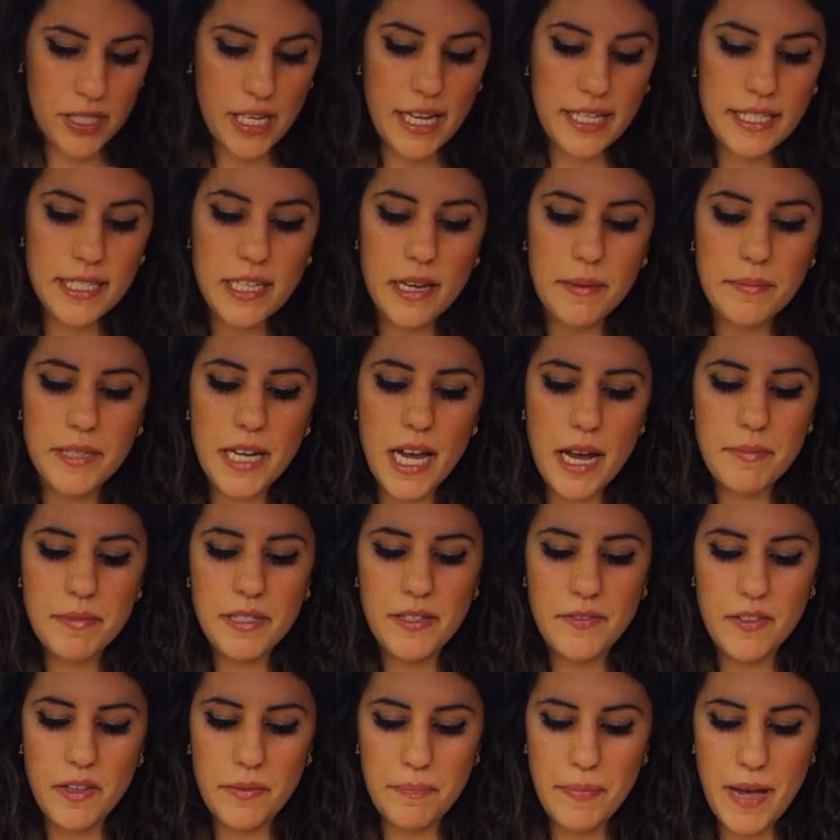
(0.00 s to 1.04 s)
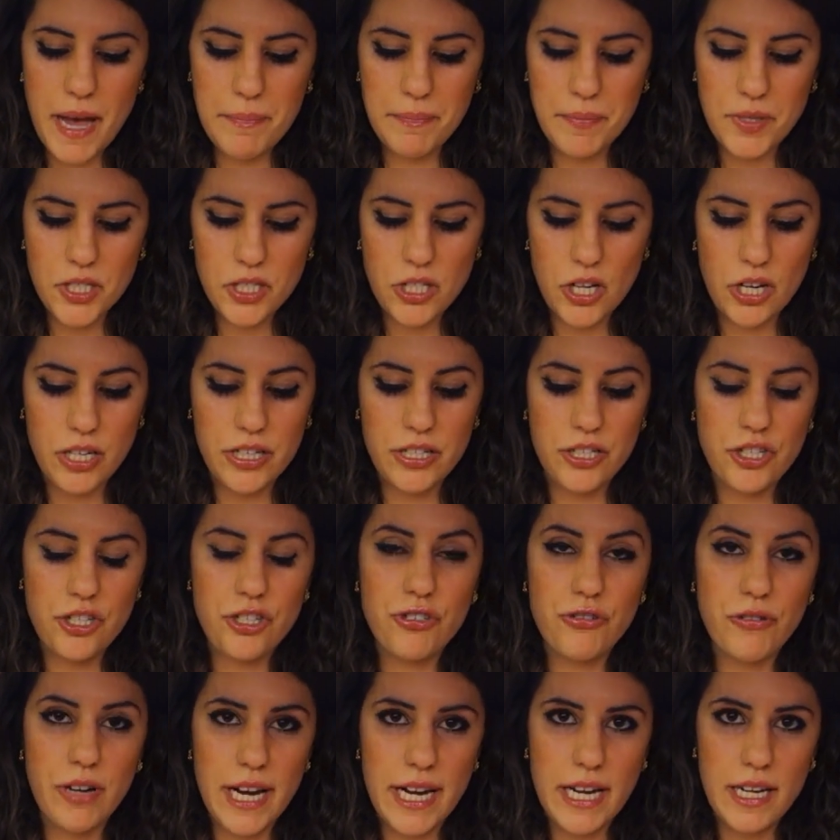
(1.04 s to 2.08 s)
And sometimes if the peppers aren't
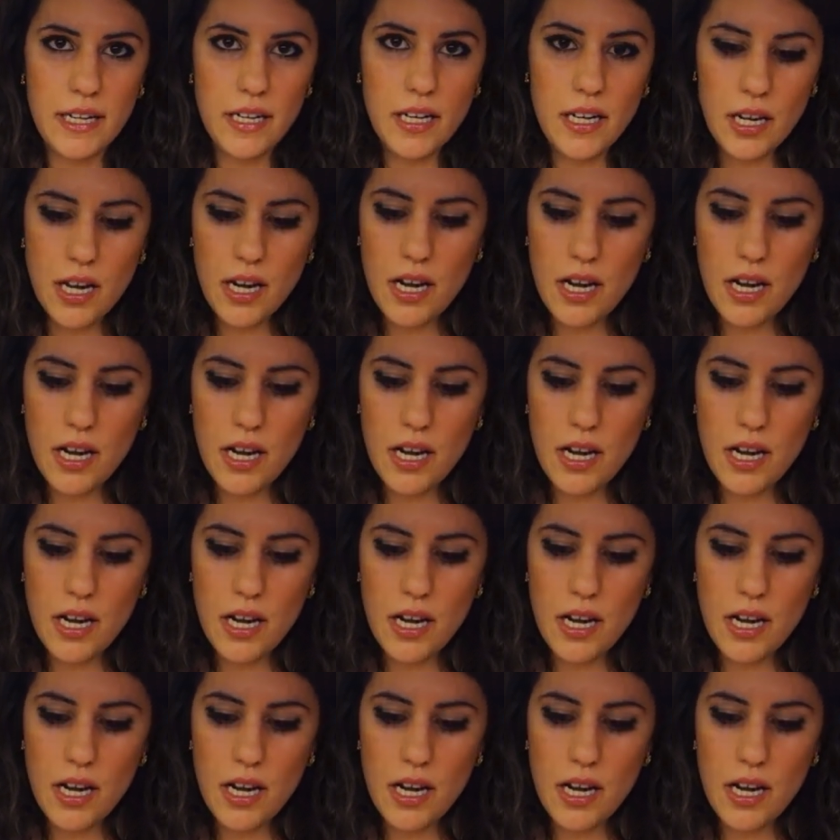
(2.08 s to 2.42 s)
straight,